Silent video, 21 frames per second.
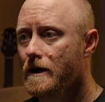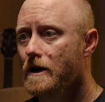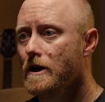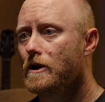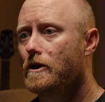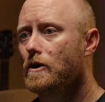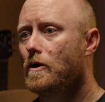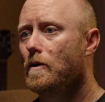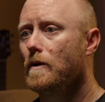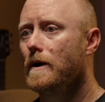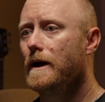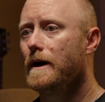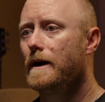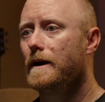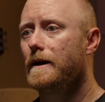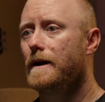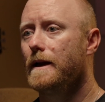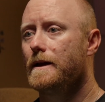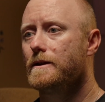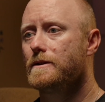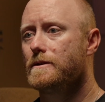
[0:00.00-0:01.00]
go
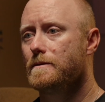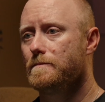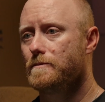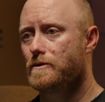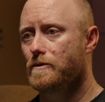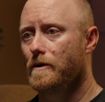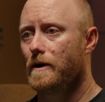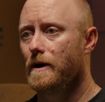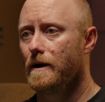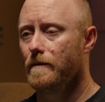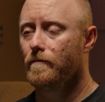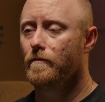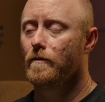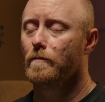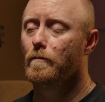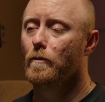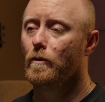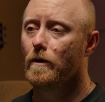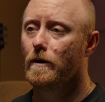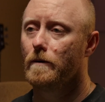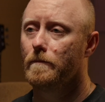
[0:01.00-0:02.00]
ahead and subscribe for
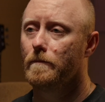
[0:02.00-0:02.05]
more.